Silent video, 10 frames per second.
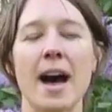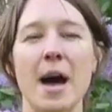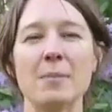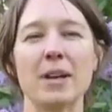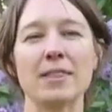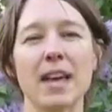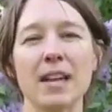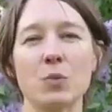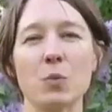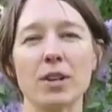And
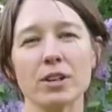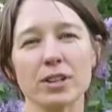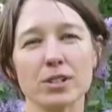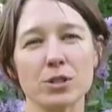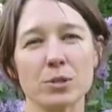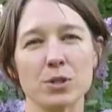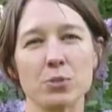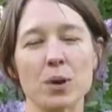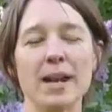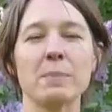then what you're going to do is
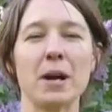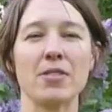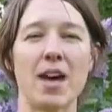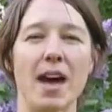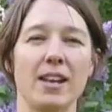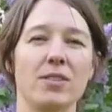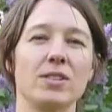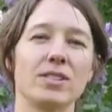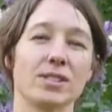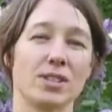write about that in
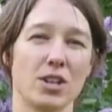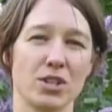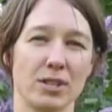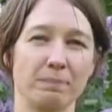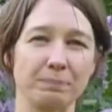the discussion.